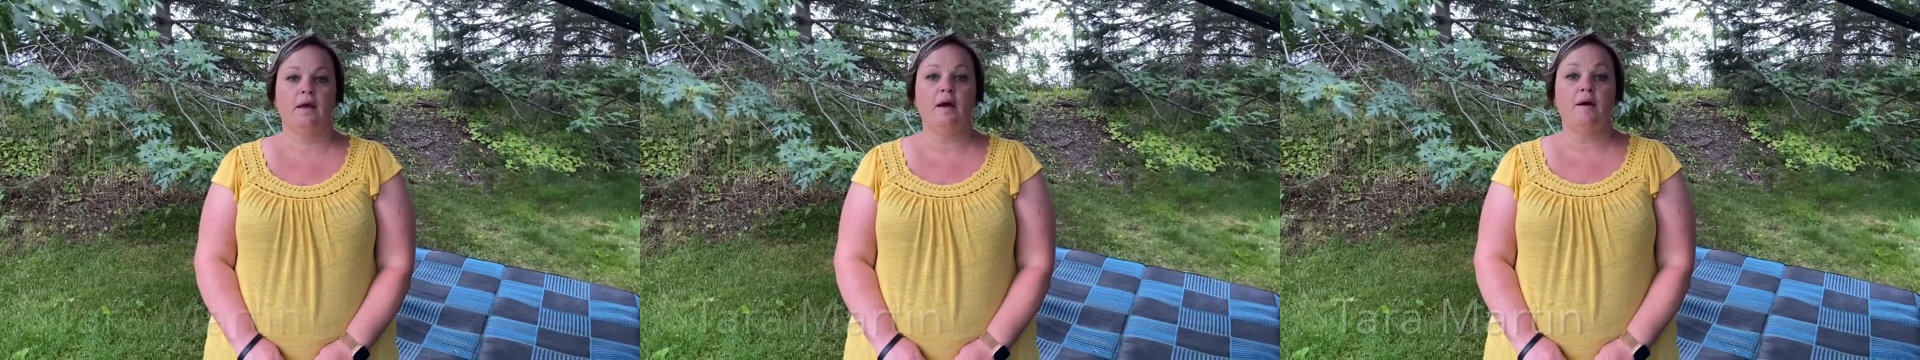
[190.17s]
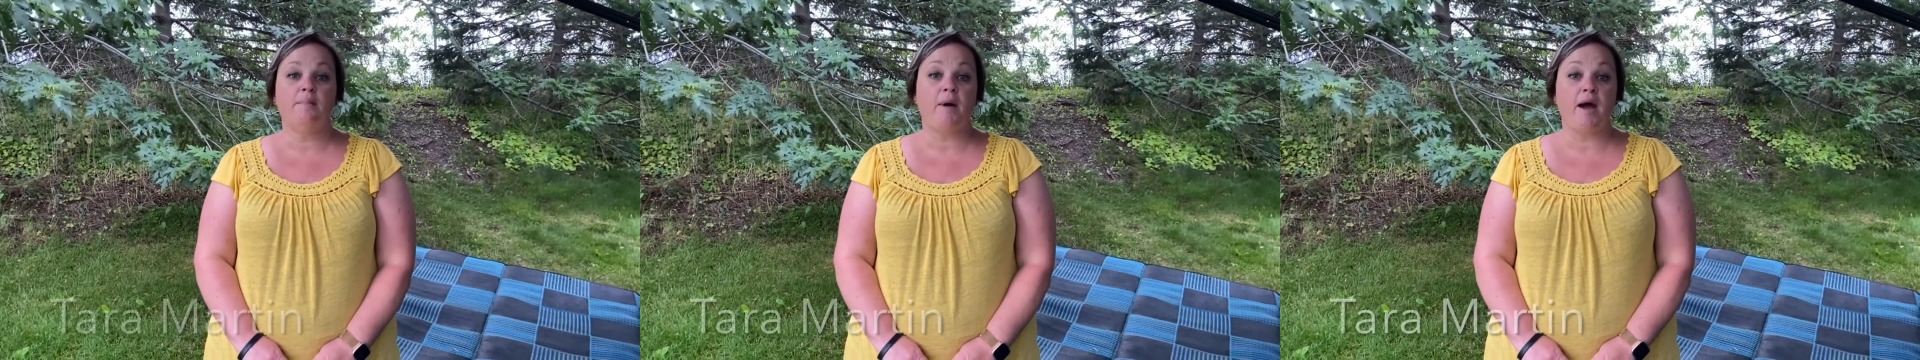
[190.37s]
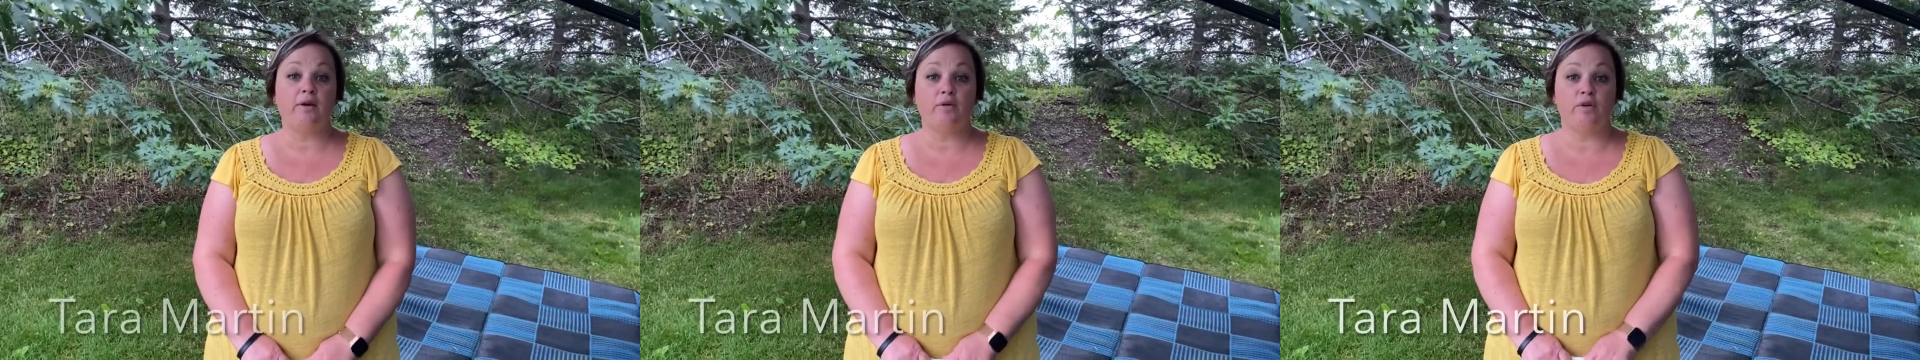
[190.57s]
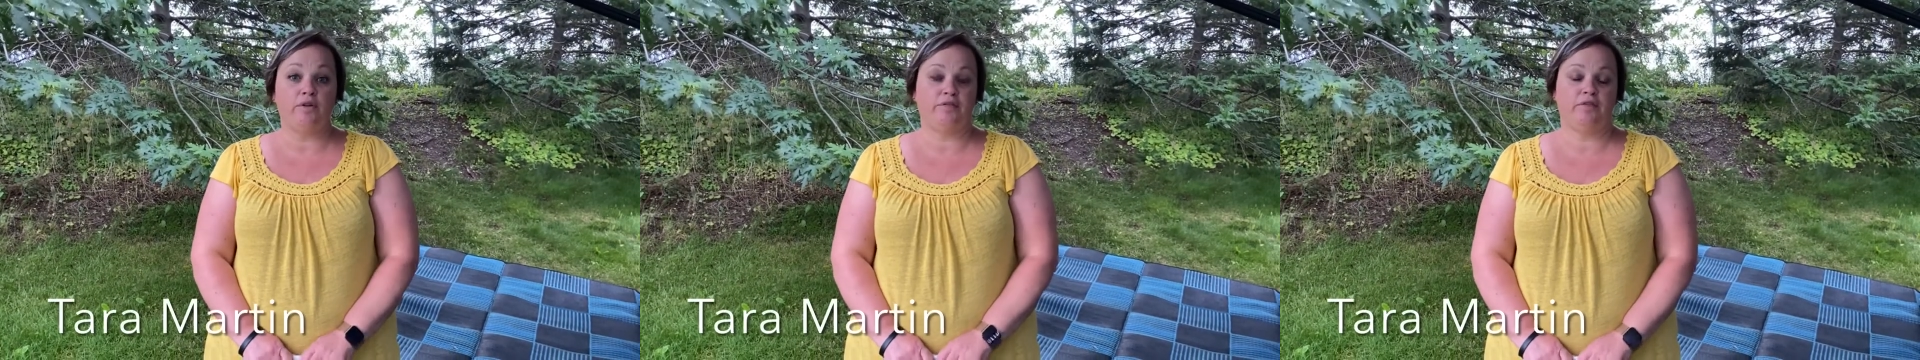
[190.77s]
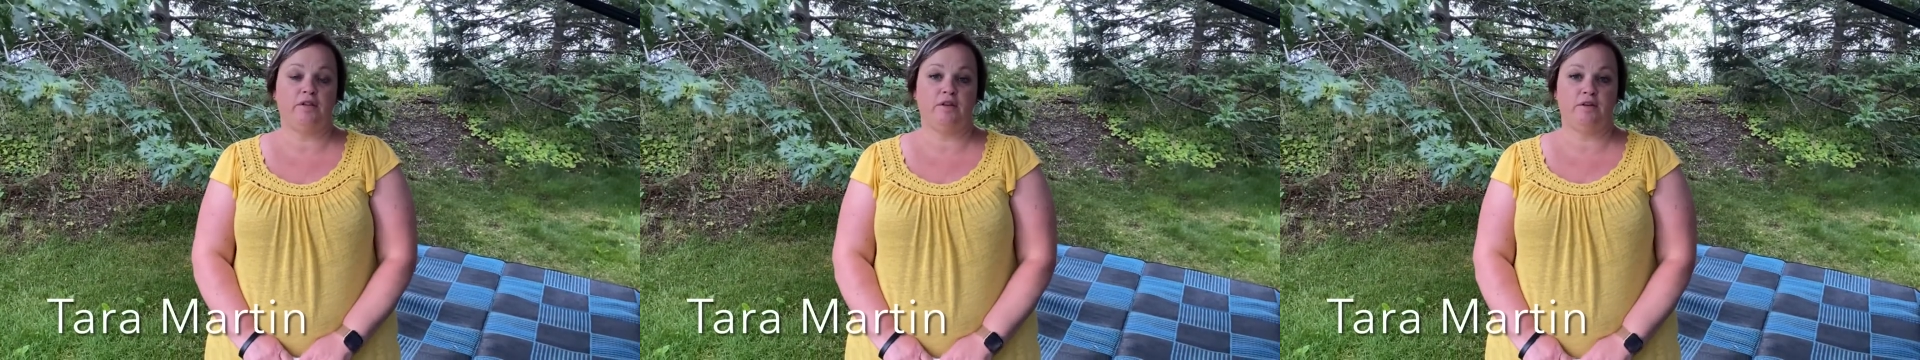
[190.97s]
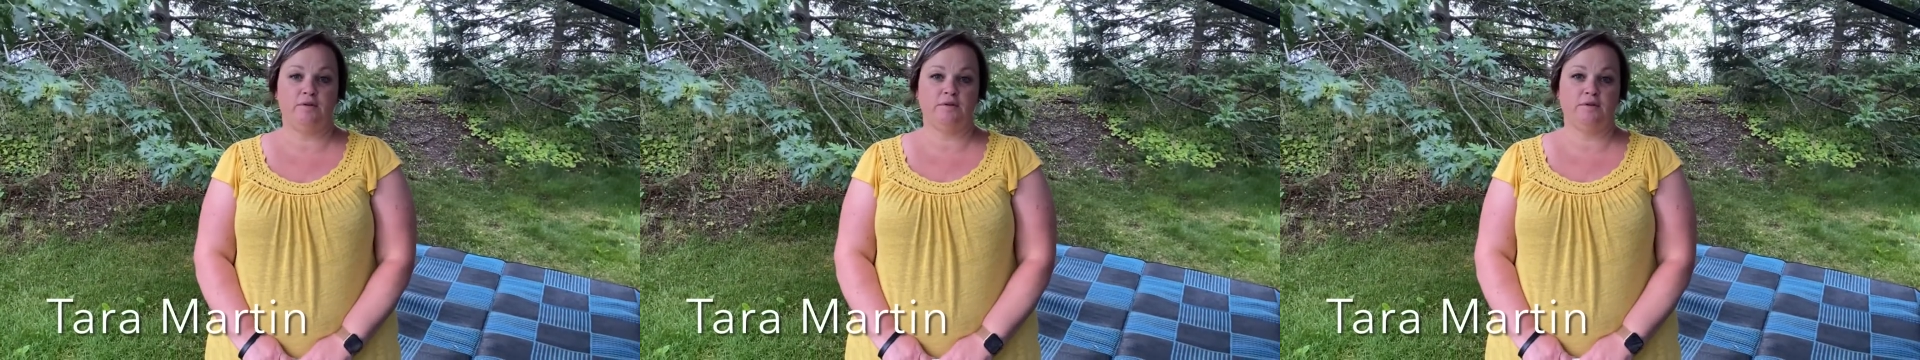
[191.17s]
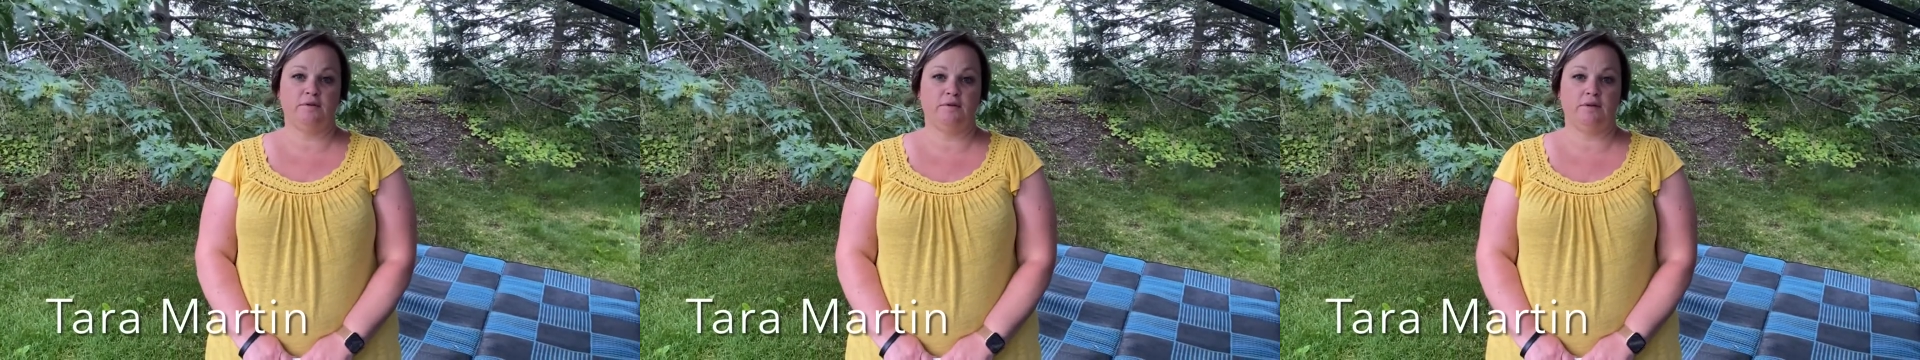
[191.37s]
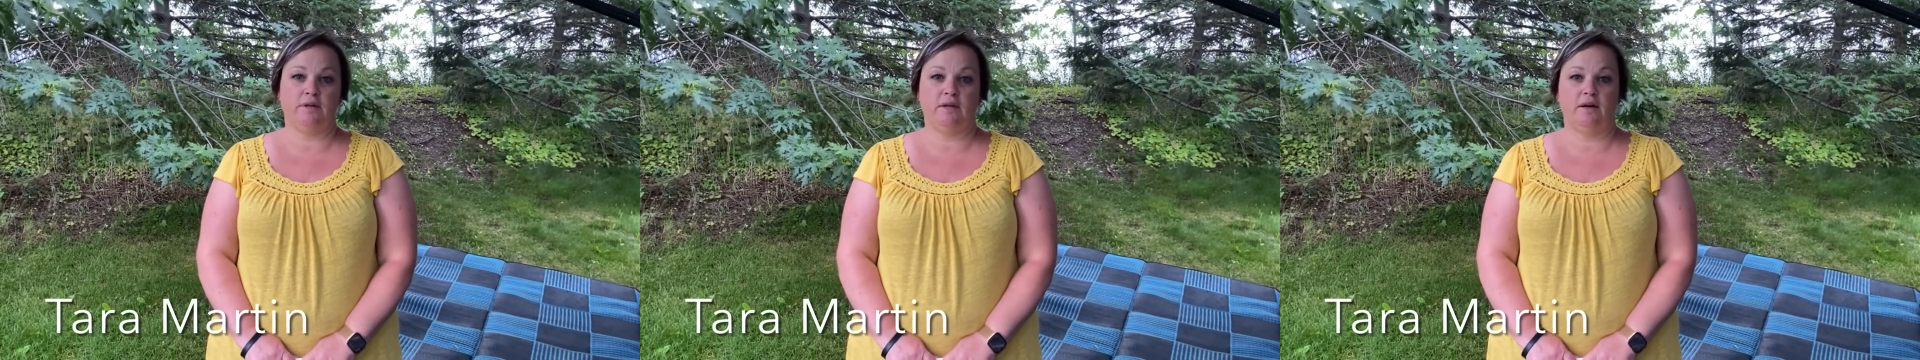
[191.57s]
My goal for the new
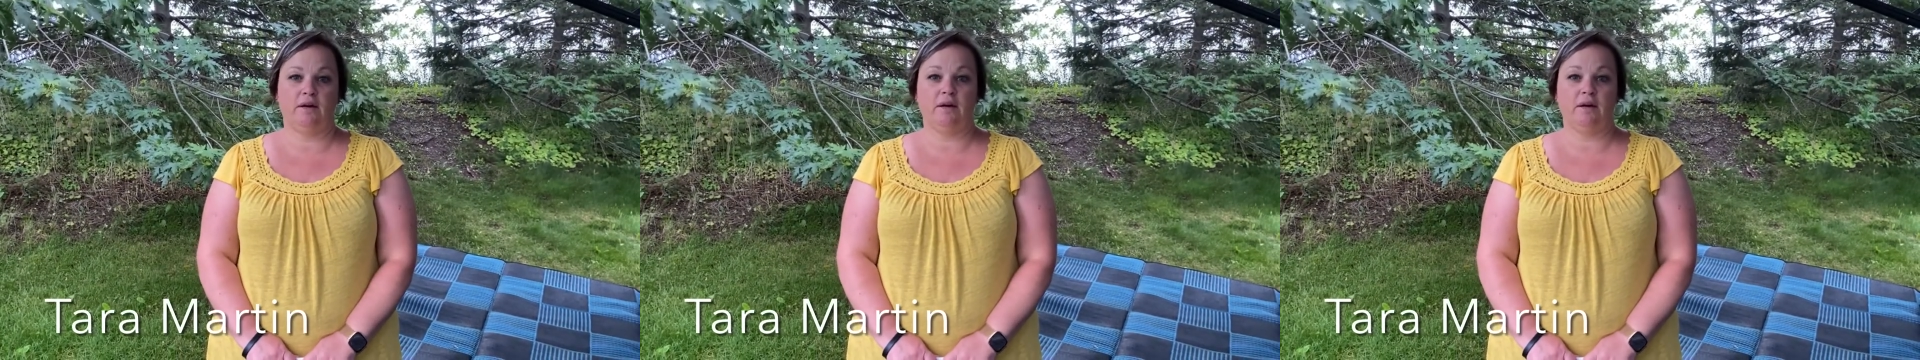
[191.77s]
school year